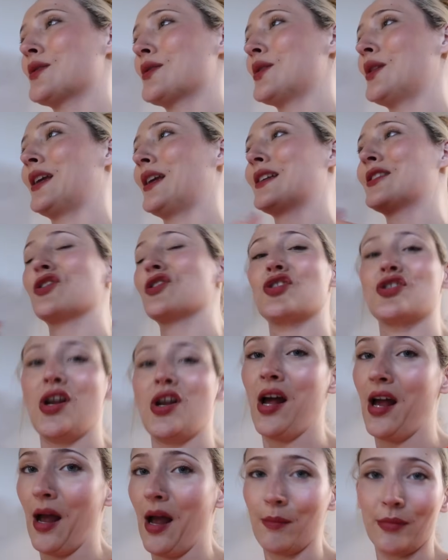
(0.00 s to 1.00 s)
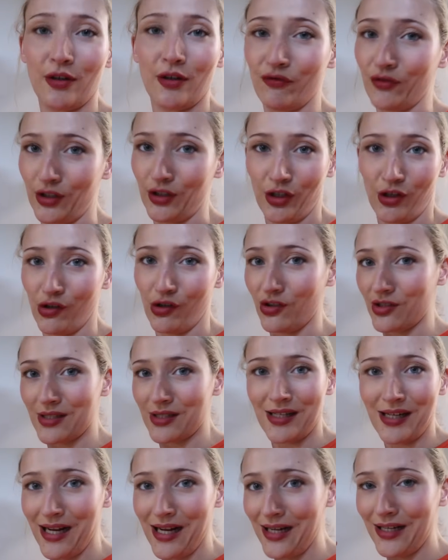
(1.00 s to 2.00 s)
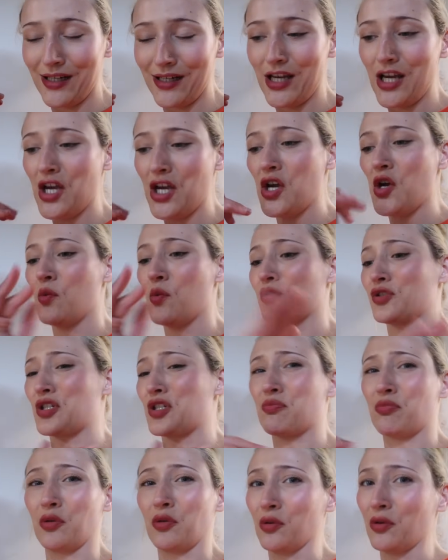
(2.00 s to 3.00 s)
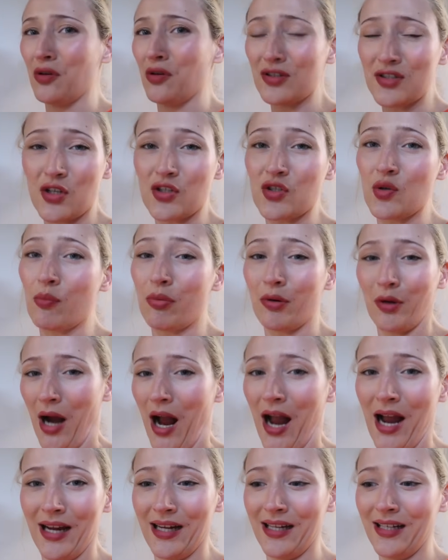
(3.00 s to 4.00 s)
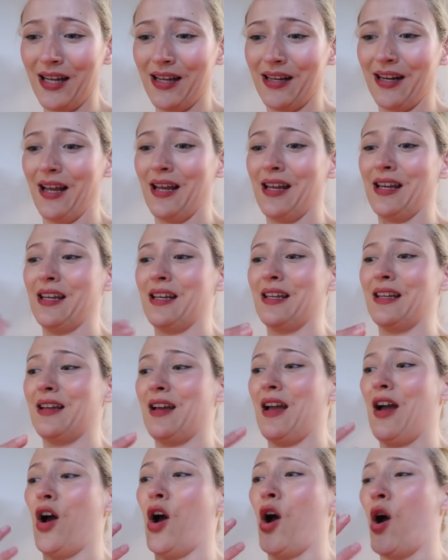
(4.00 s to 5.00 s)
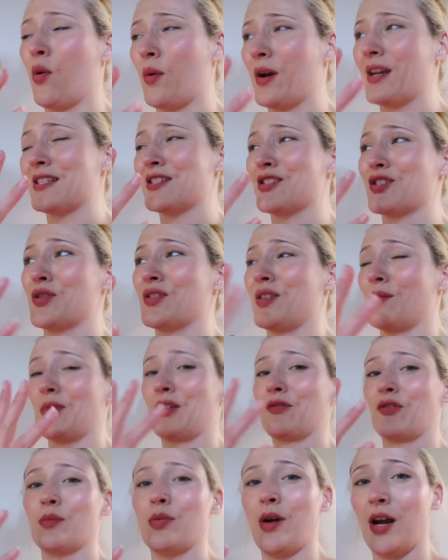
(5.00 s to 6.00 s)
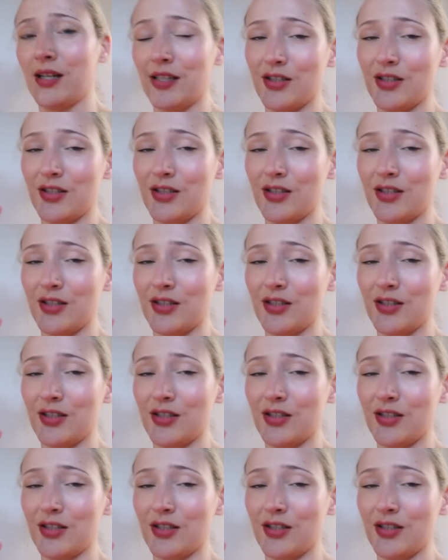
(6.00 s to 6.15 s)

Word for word: So, like, it's just not happening for the girls tonight, which is brutal. It's also Pride. And I always do something for Pride.